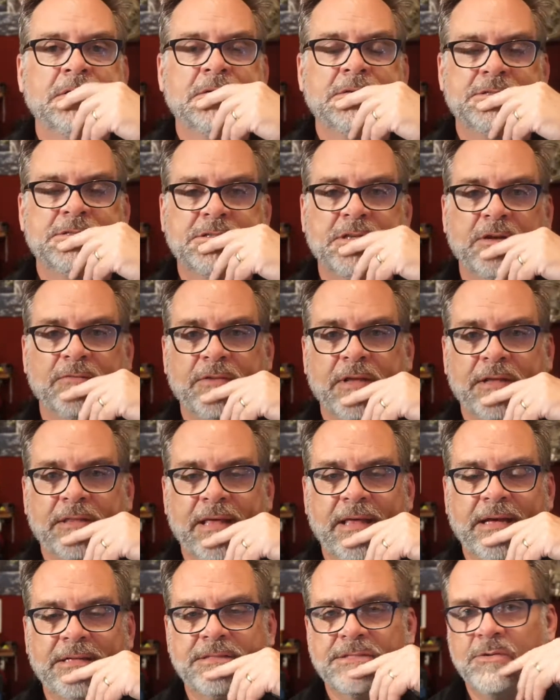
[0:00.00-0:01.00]
stuff like
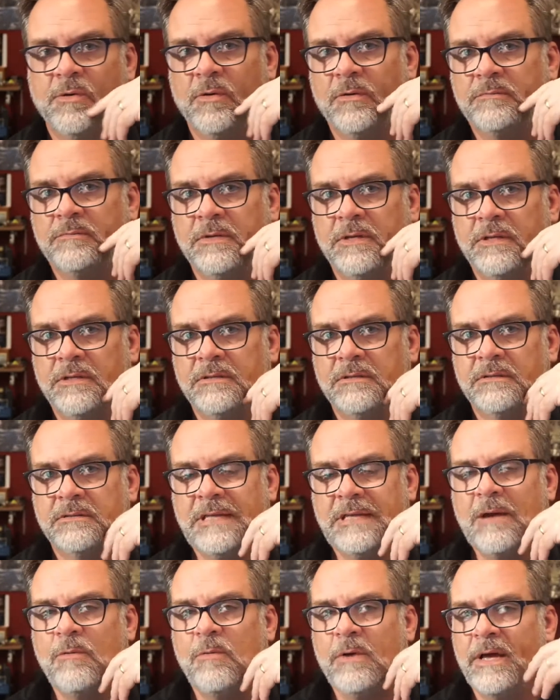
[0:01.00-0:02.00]
that. So
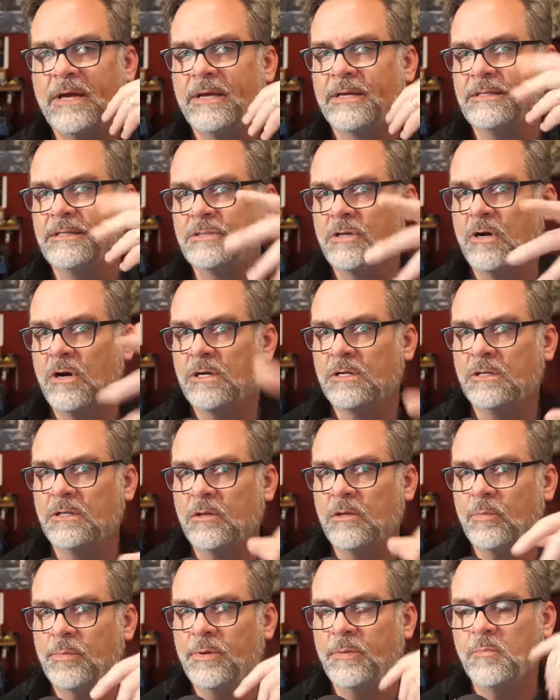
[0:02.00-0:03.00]
that way I can talk a
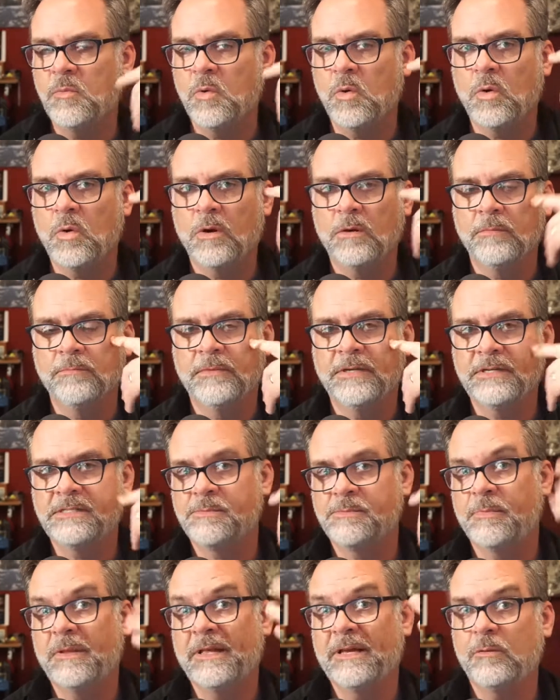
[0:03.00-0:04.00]
little bit more,
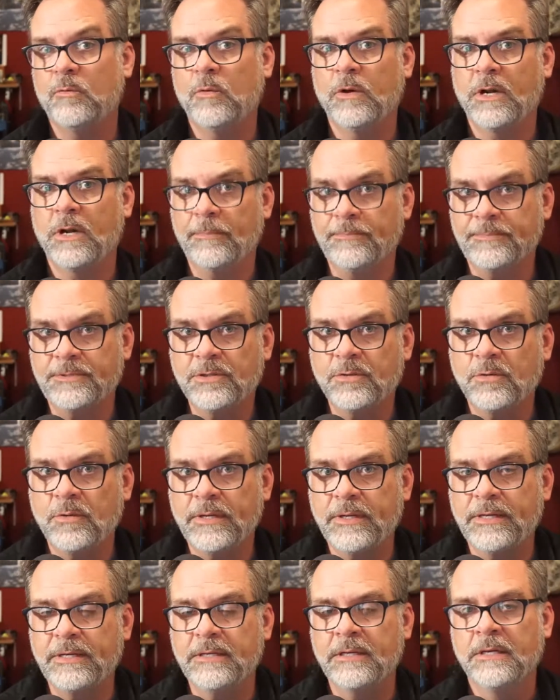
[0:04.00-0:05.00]
explain what I'm
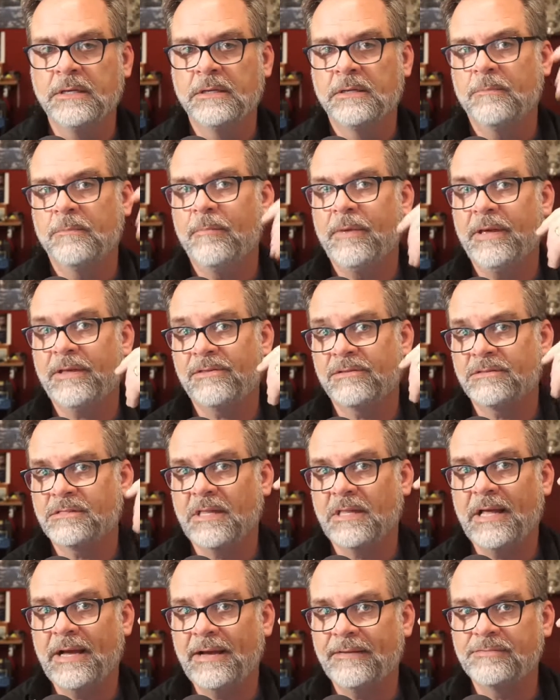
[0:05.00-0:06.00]
doing, make this
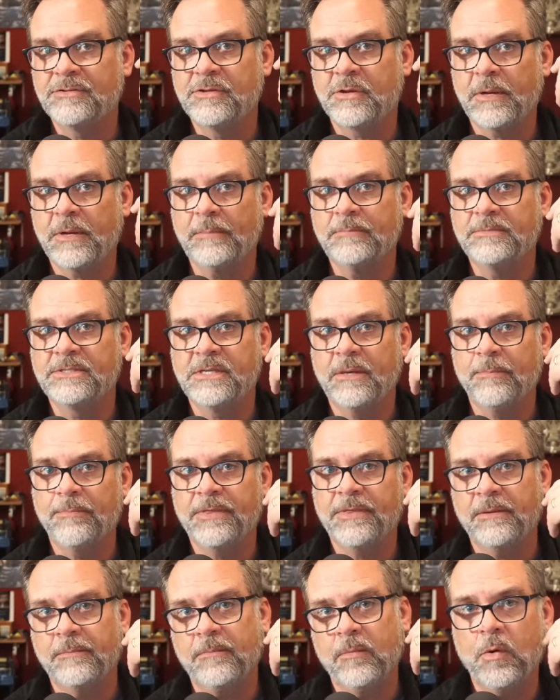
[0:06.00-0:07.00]
live stream
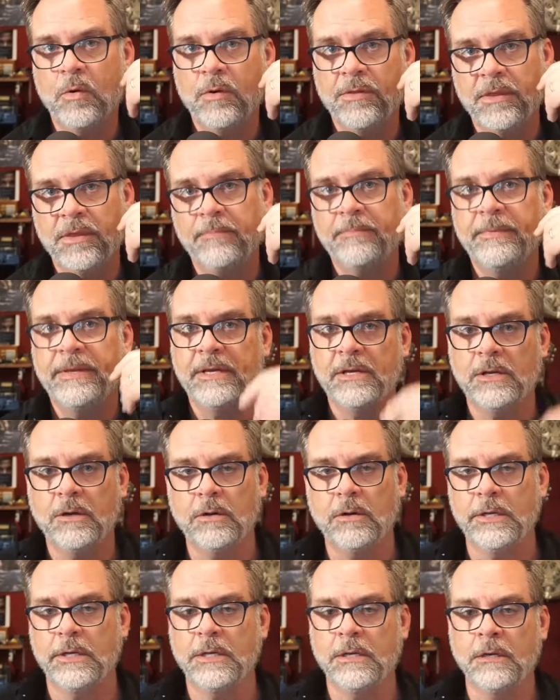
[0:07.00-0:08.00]
something more than me
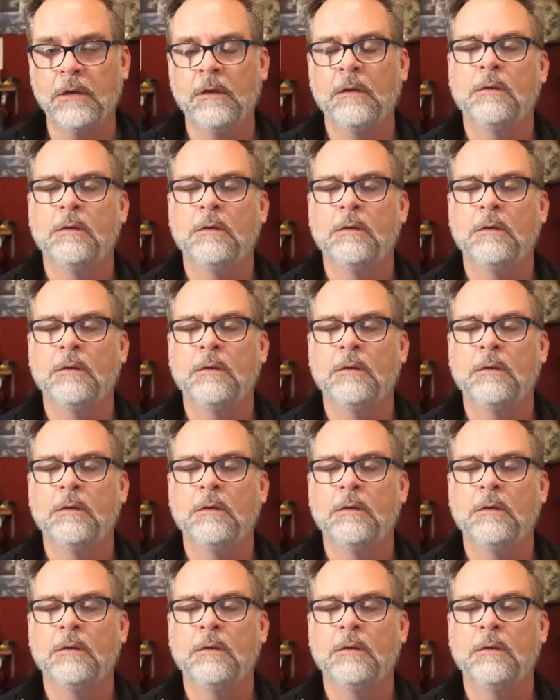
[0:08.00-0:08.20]
going,